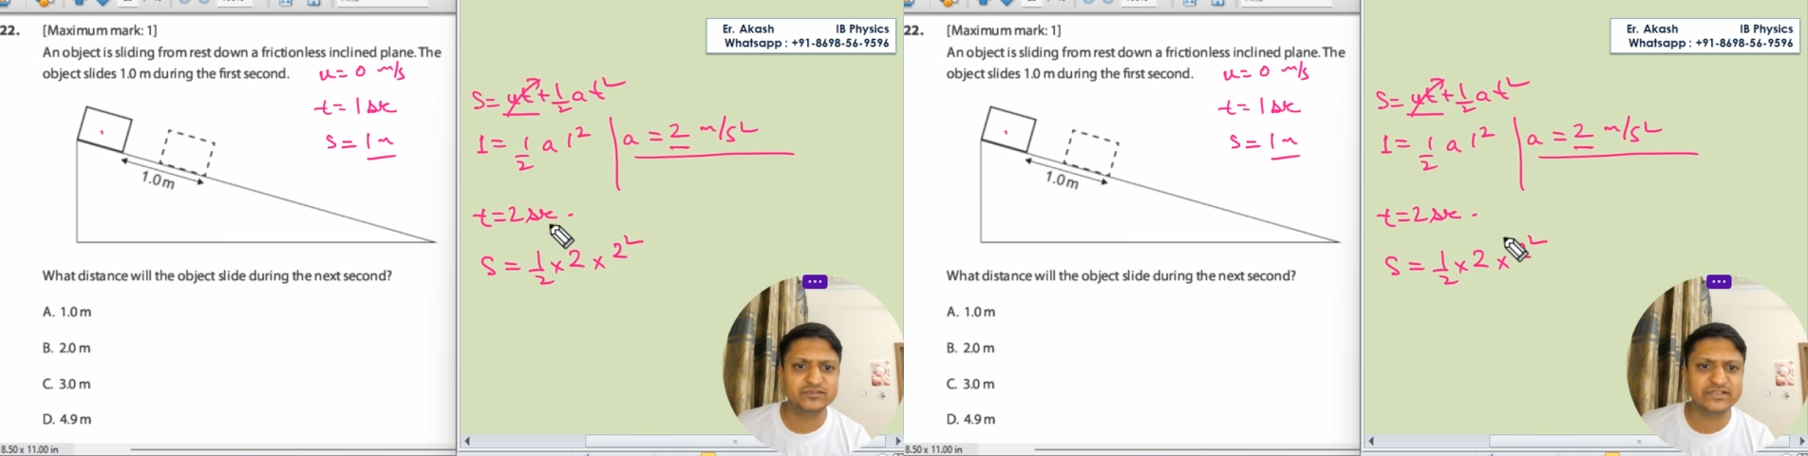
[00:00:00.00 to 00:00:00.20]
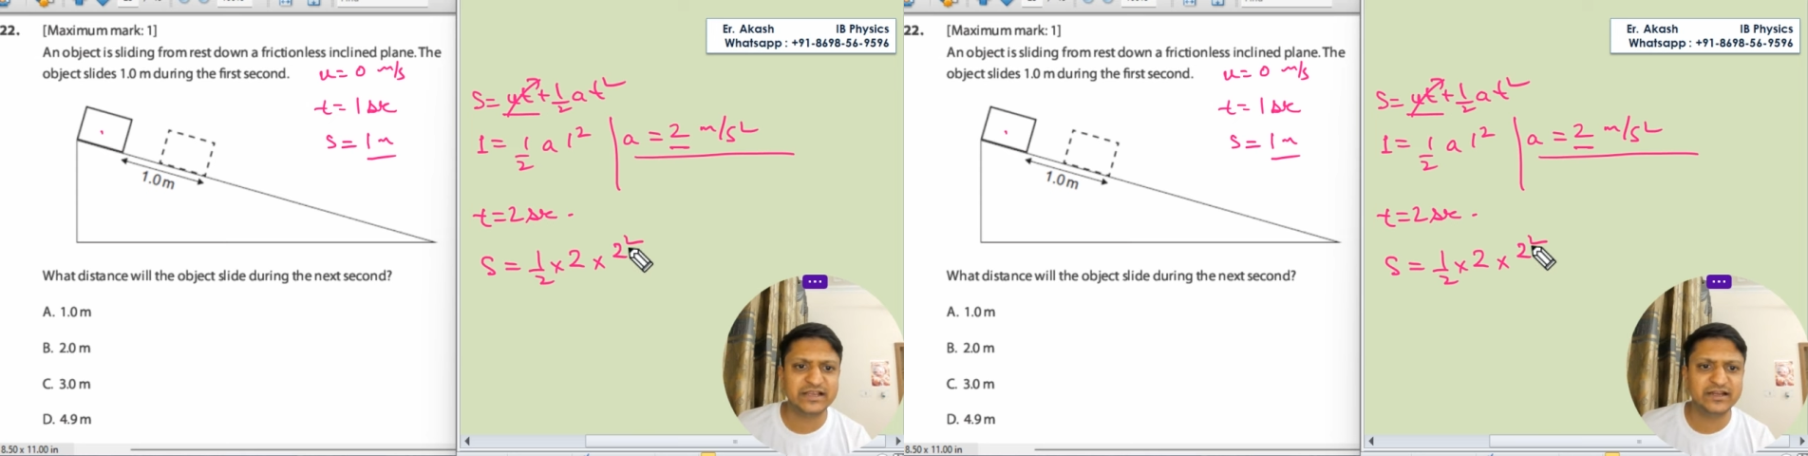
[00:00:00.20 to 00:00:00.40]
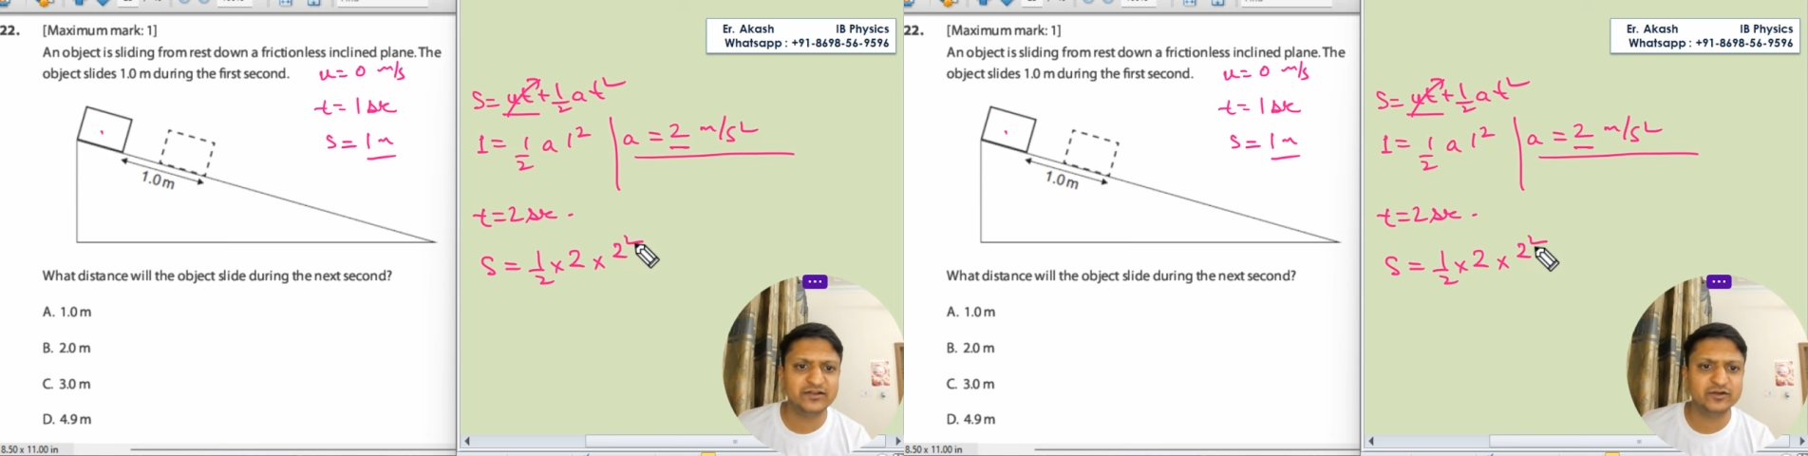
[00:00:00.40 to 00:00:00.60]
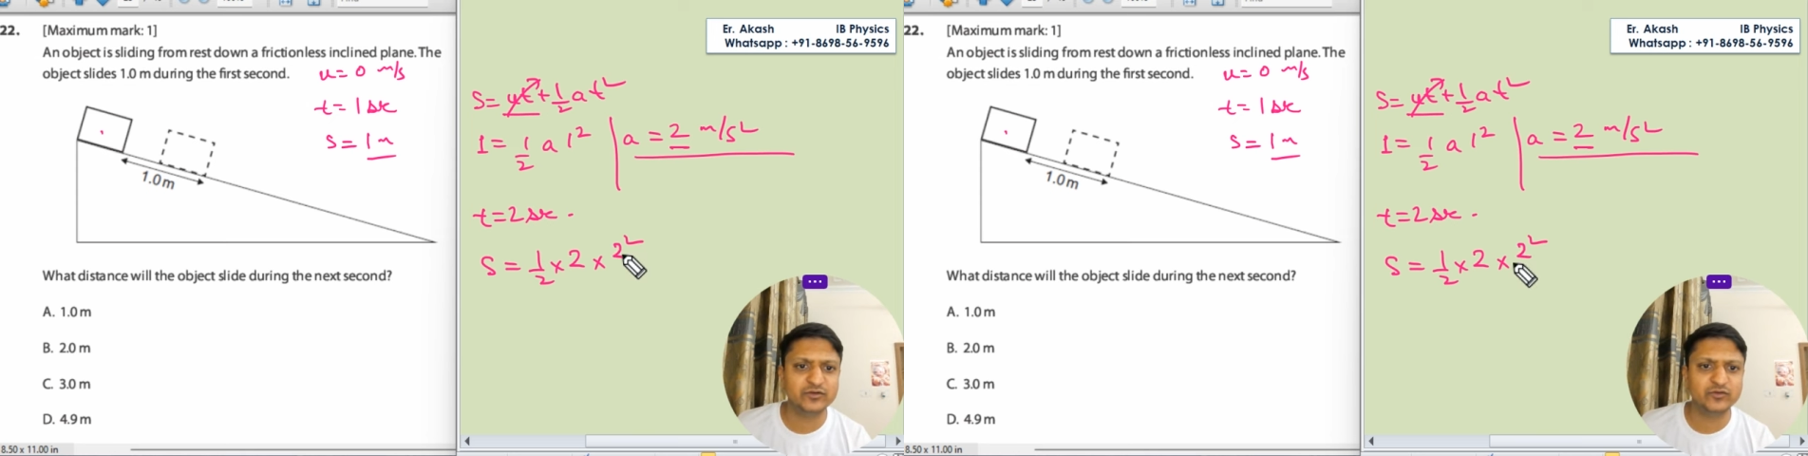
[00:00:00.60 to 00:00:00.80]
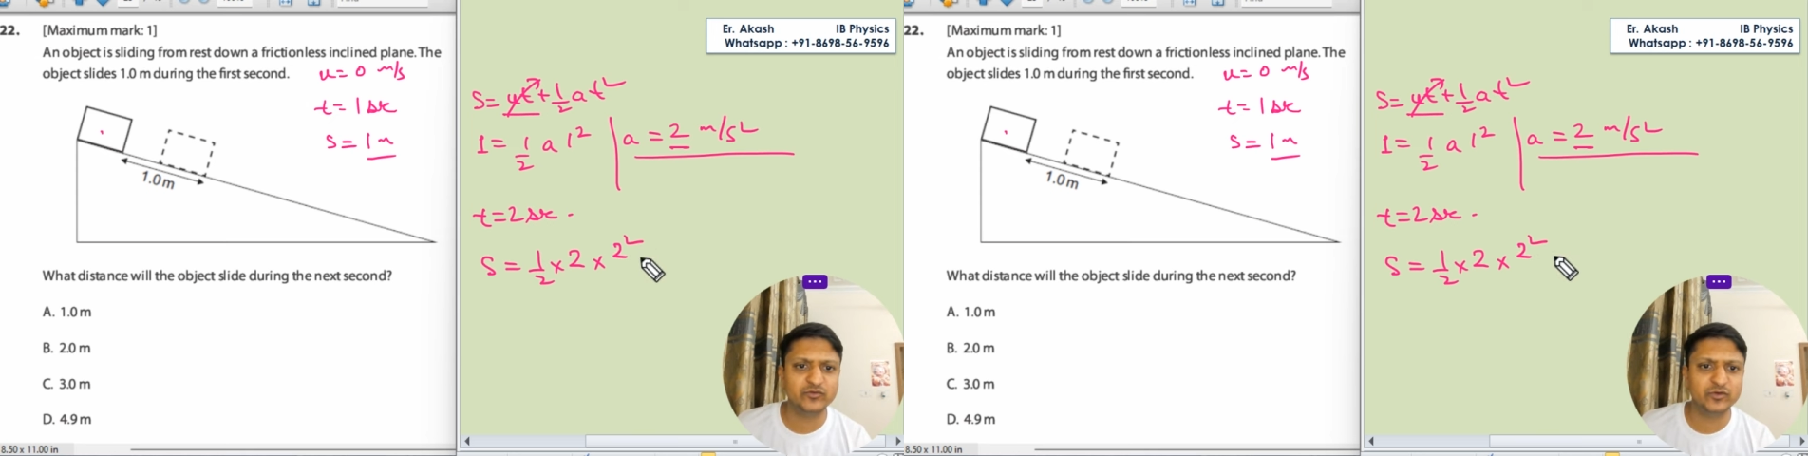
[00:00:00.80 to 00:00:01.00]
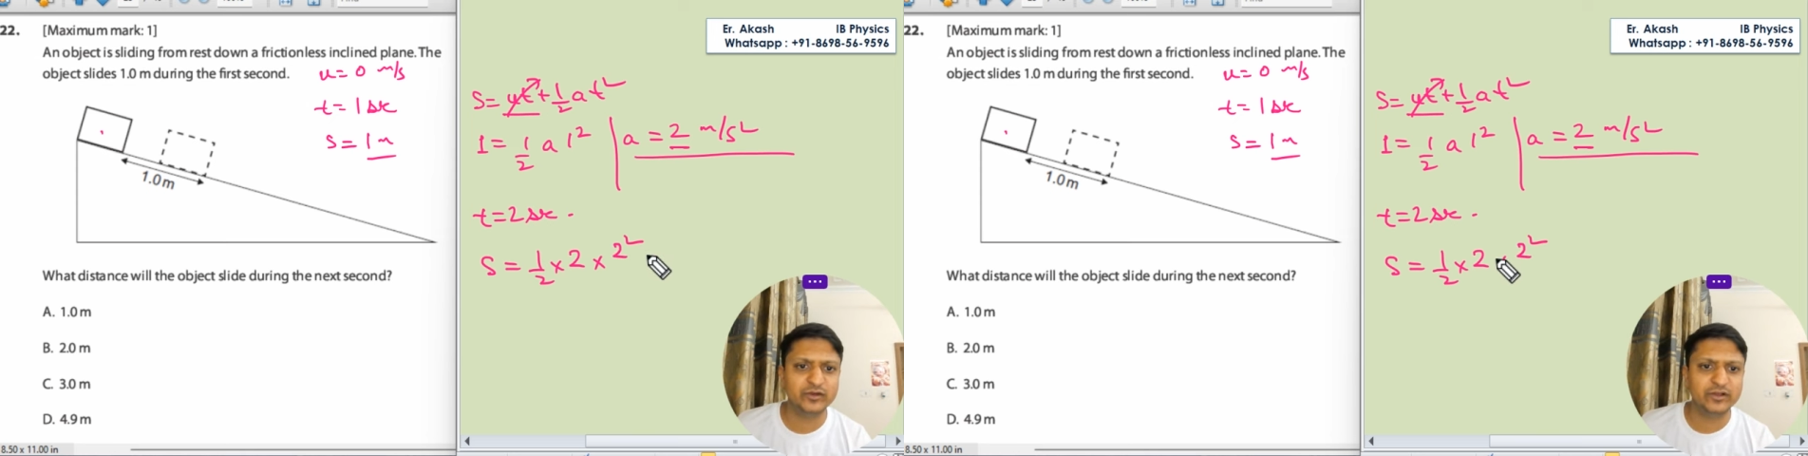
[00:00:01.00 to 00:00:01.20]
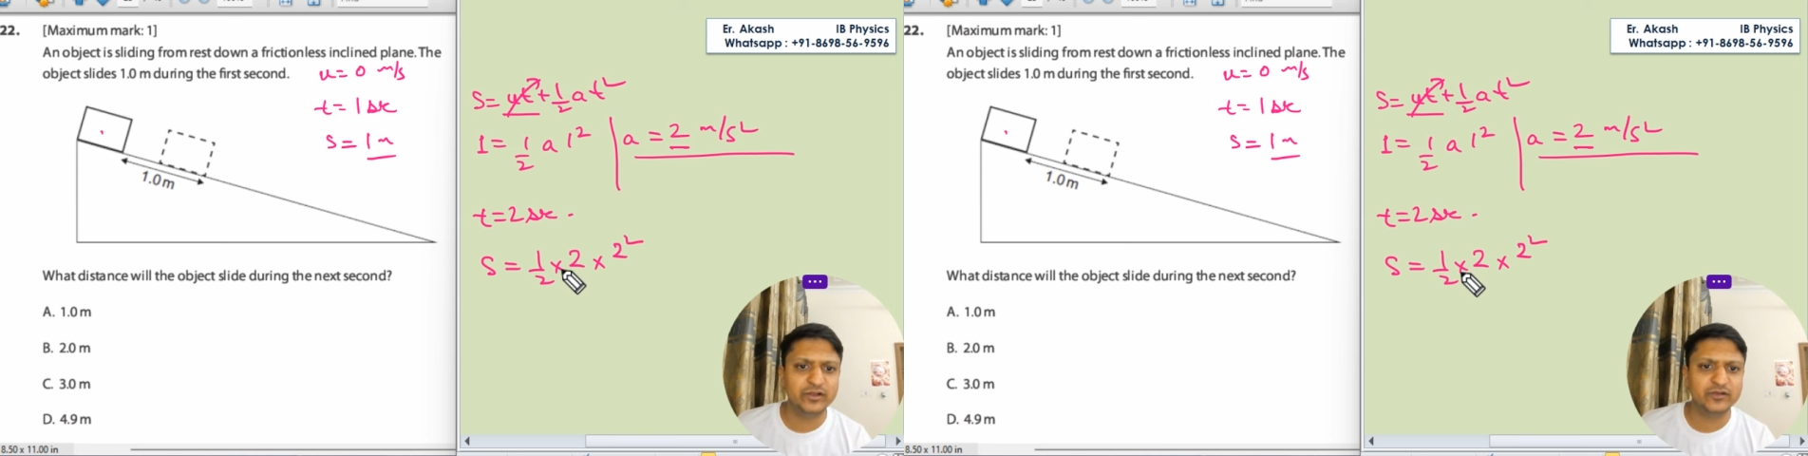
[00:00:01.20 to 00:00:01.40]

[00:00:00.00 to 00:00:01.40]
second to 2 square.